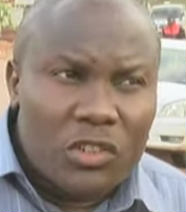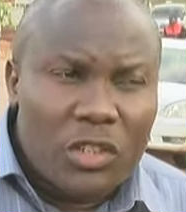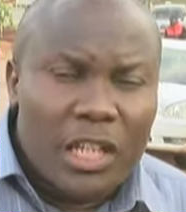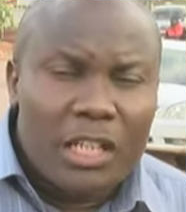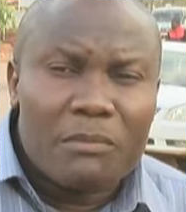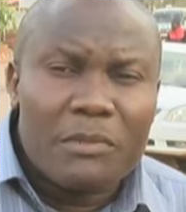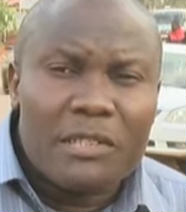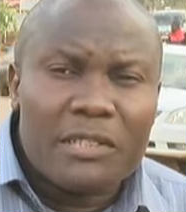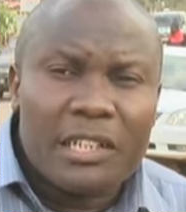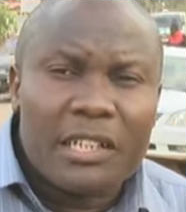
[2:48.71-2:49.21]
So
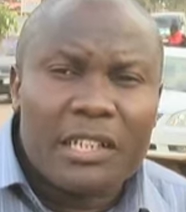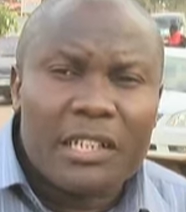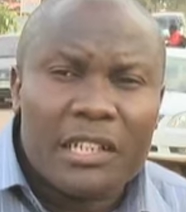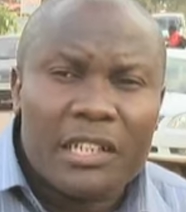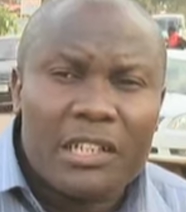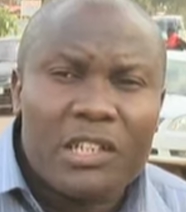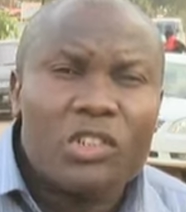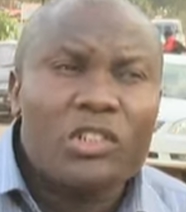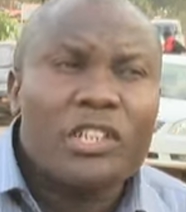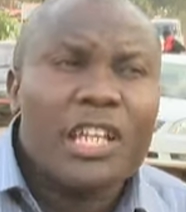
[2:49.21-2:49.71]
that means they,
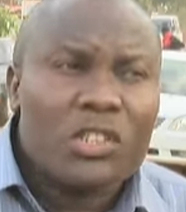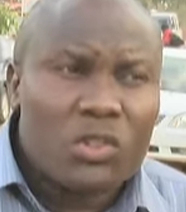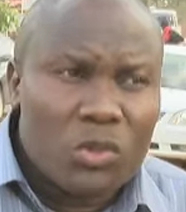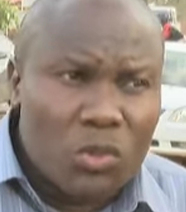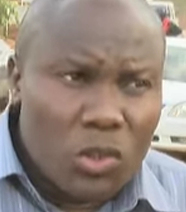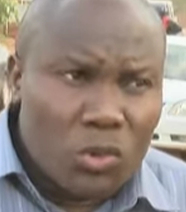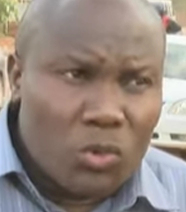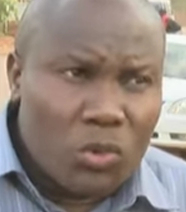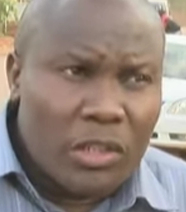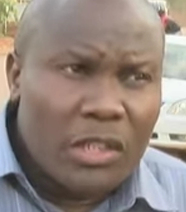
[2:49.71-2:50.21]
they
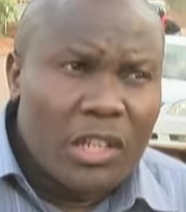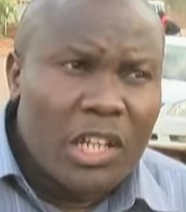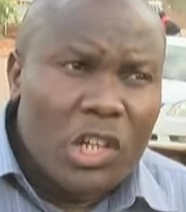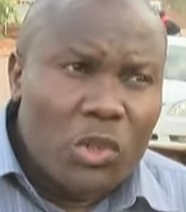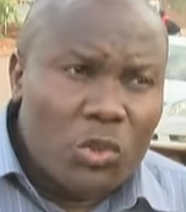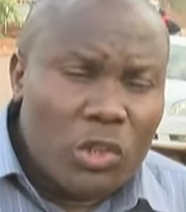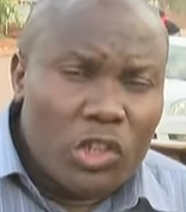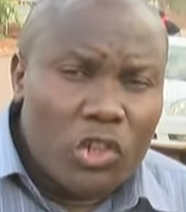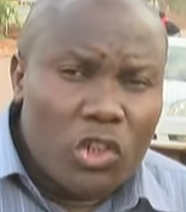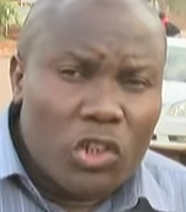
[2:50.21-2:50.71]
just go to a,
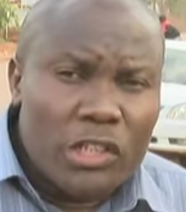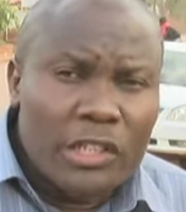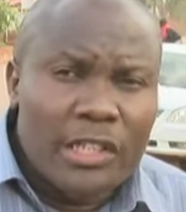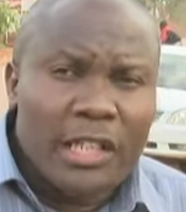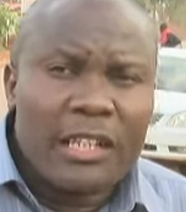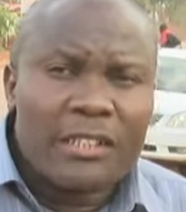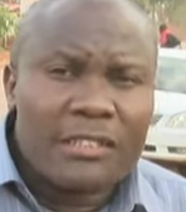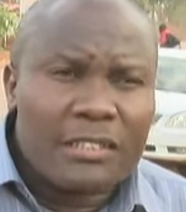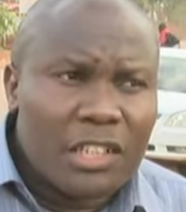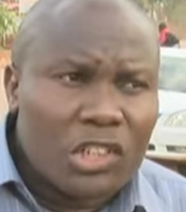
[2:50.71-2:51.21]
to a
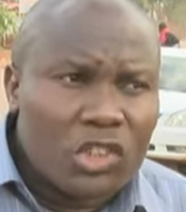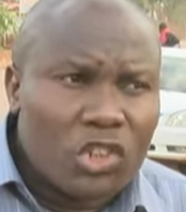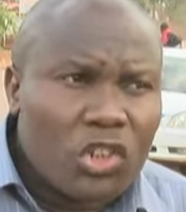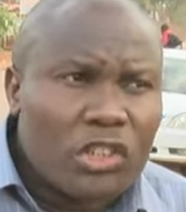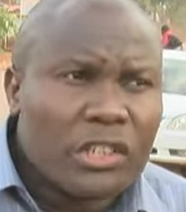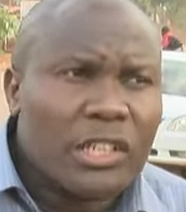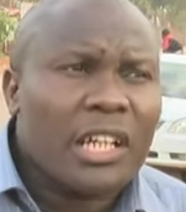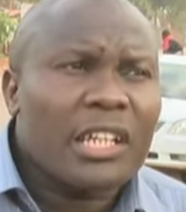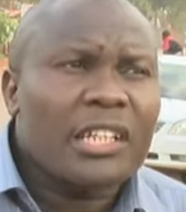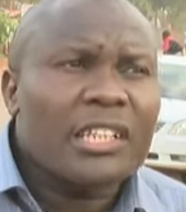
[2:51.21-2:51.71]
doctor, say,
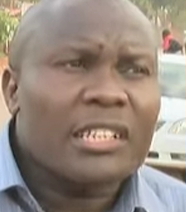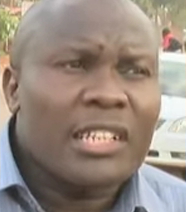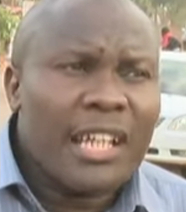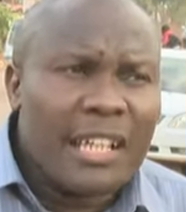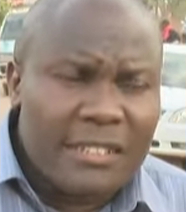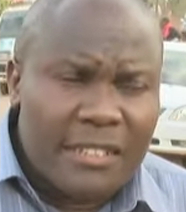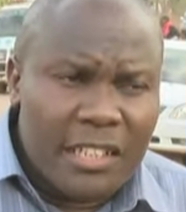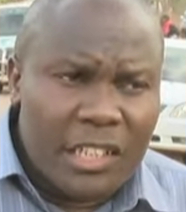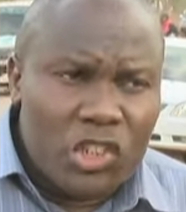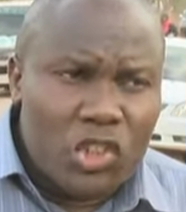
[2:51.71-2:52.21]
doctor, he
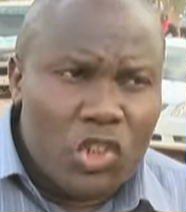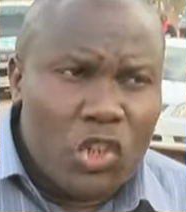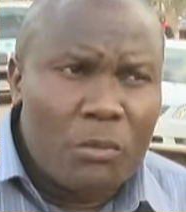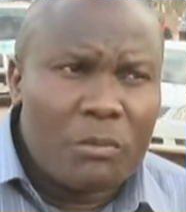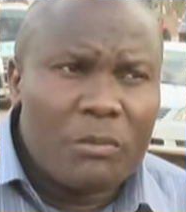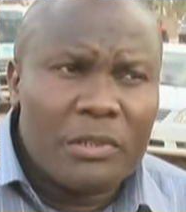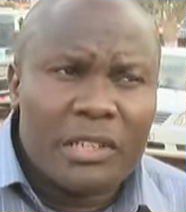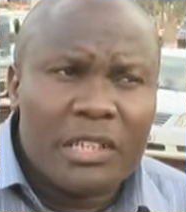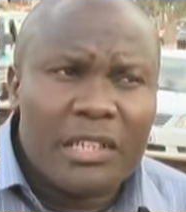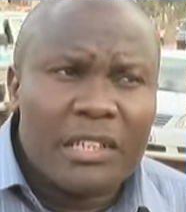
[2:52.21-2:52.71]
does the job,
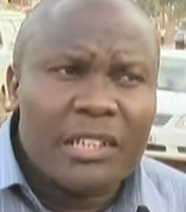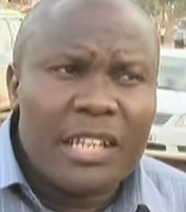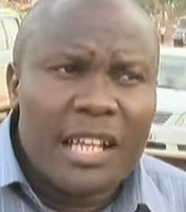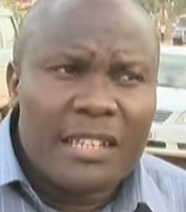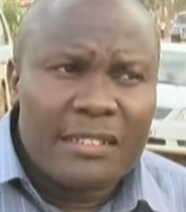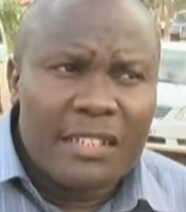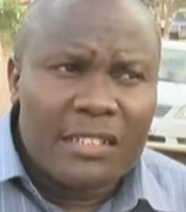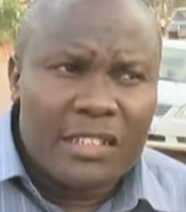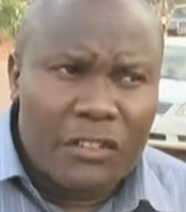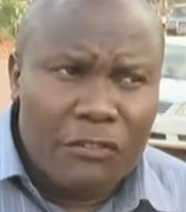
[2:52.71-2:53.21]
he, he
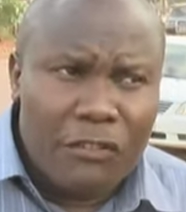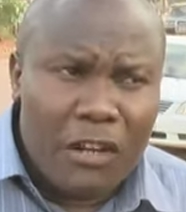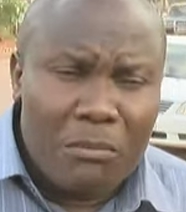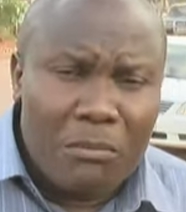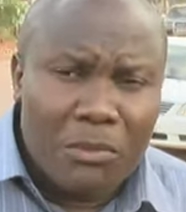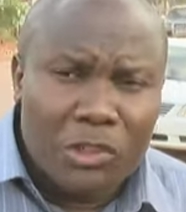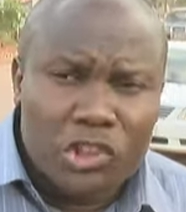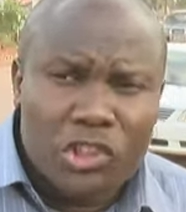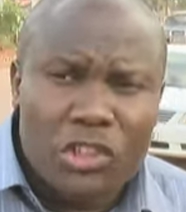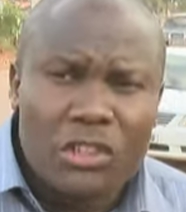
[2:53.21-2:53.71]
does the safe
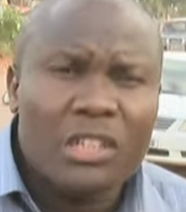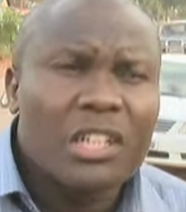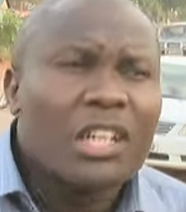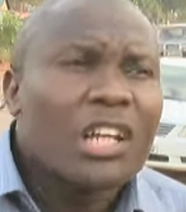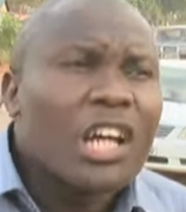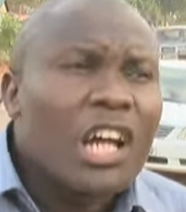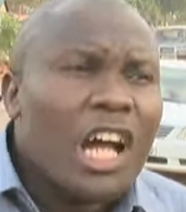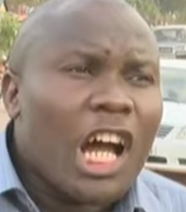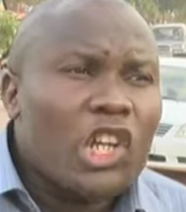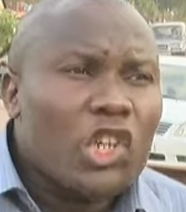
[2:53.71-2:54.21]
abortion,
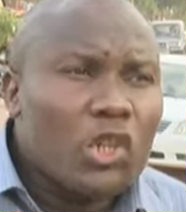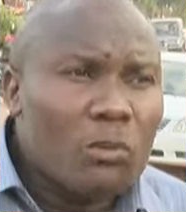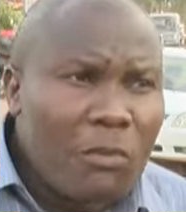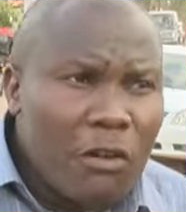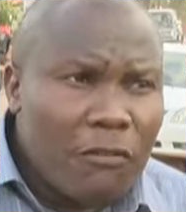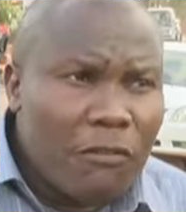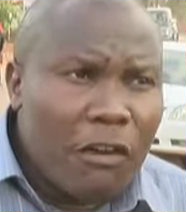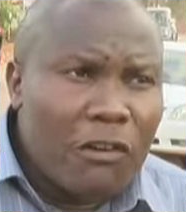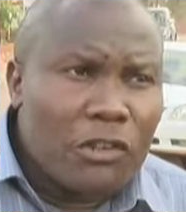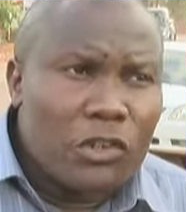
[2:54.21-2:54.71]
and you
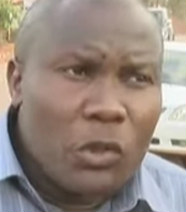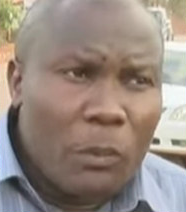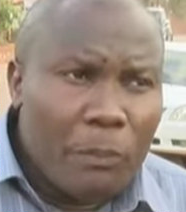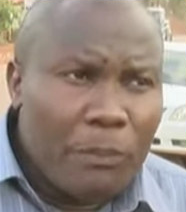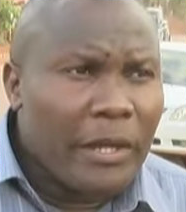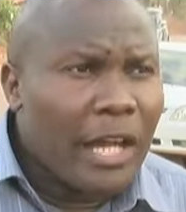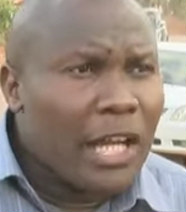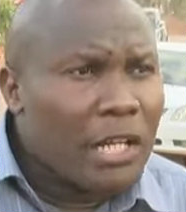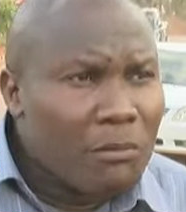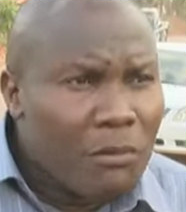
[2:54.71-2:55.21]
move out. You
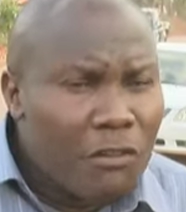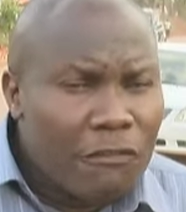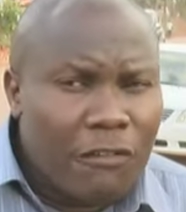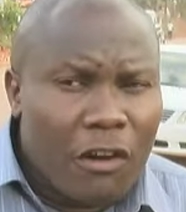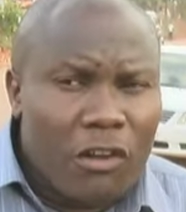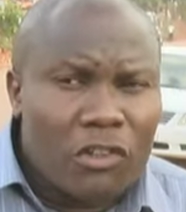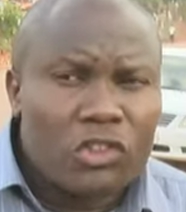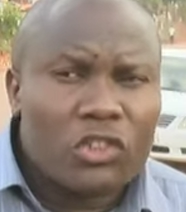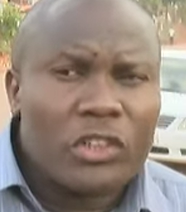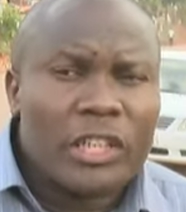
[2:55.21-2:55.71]
pay and move
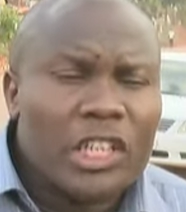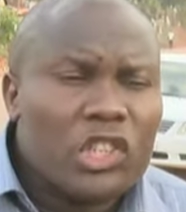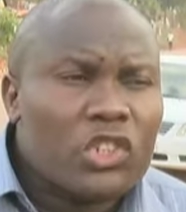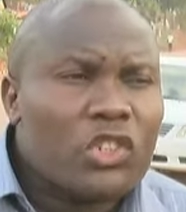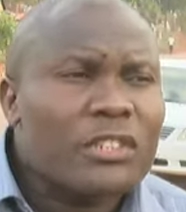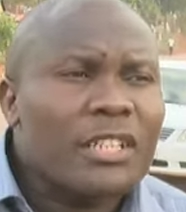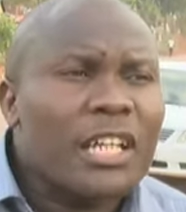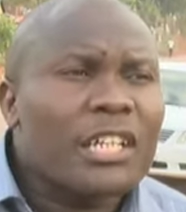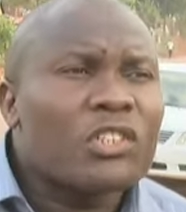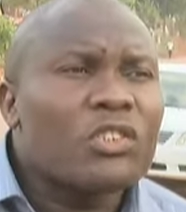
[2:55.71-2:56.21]
out. So the
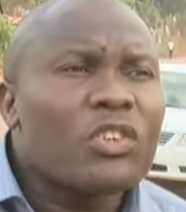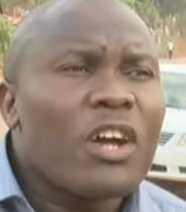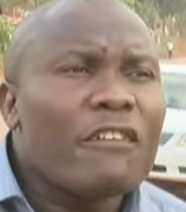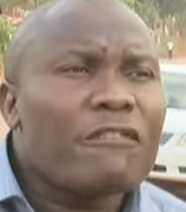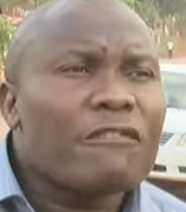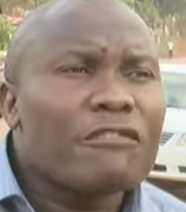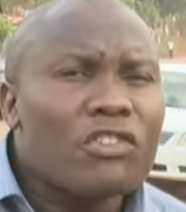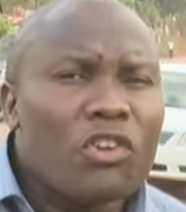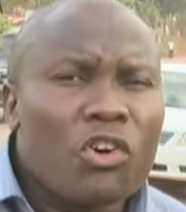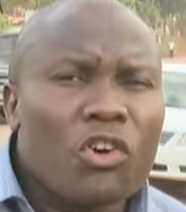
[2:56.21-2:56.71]
issue is that you
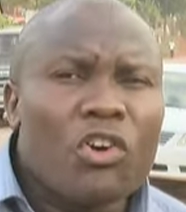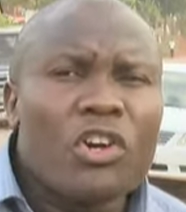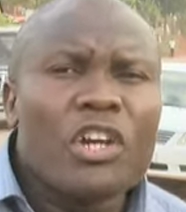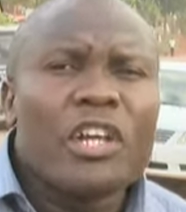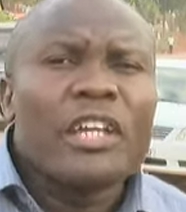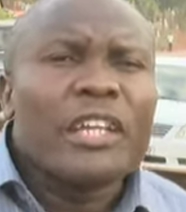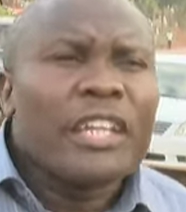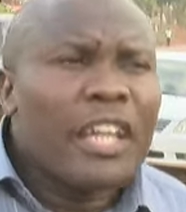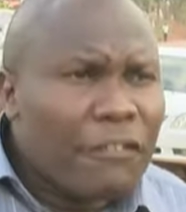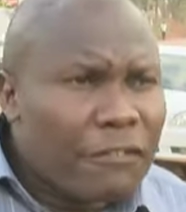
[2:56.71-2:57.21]
have no
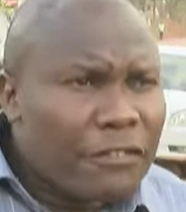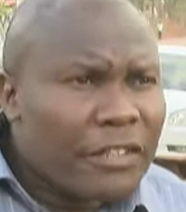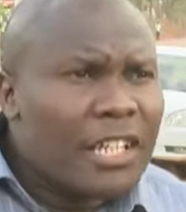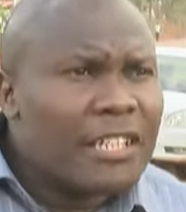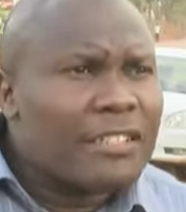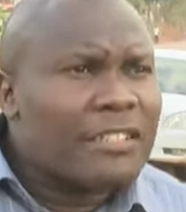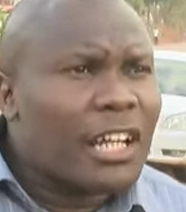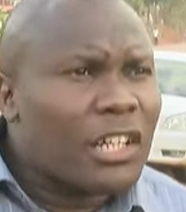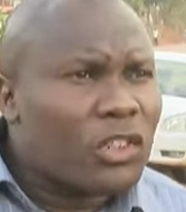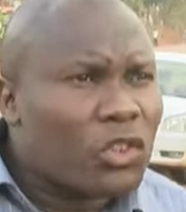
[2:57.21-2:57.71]

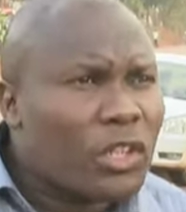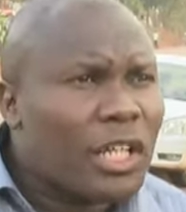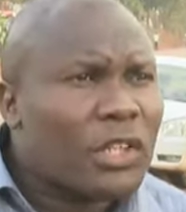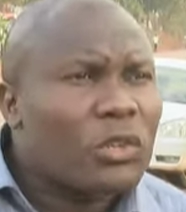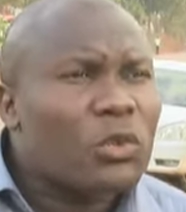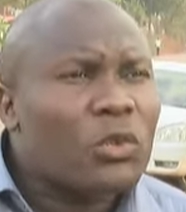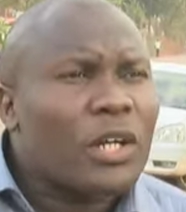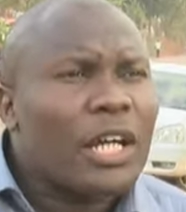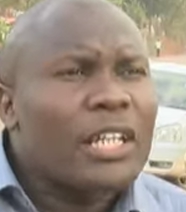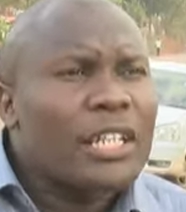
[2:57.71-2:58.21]
evidence at all
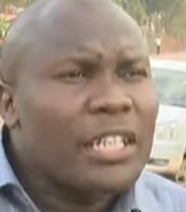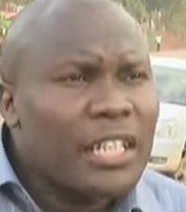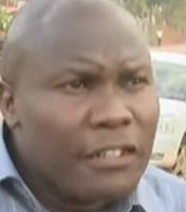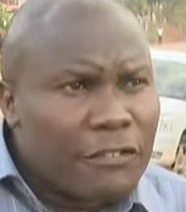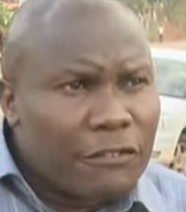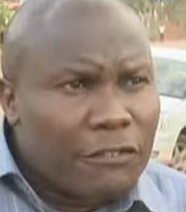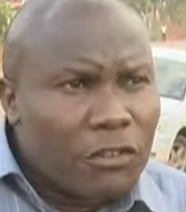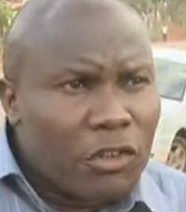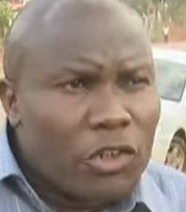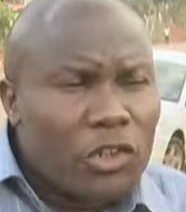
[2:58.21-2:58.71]
that you can
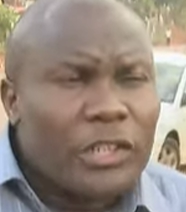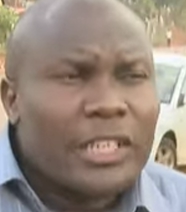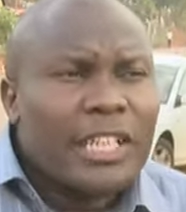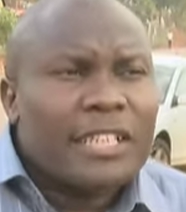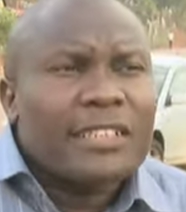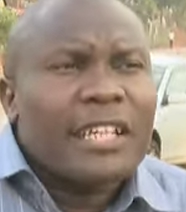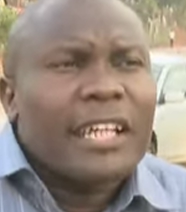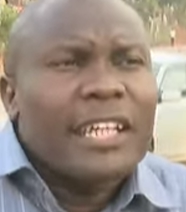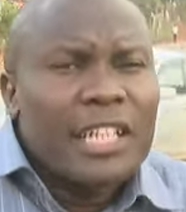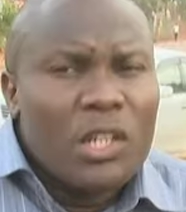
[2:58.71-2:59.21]
live or
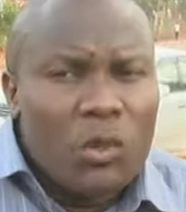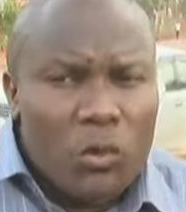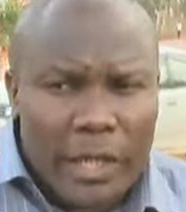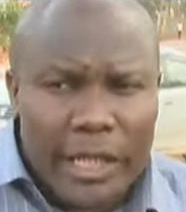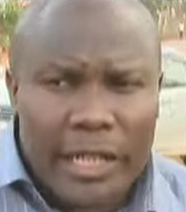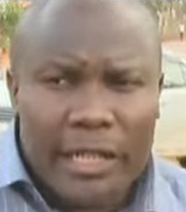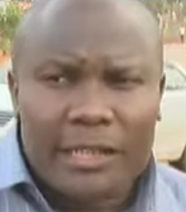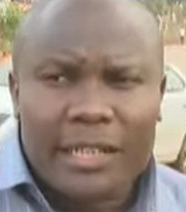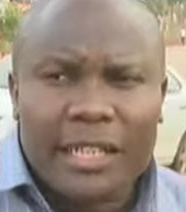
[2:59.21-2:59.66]
register anywhere.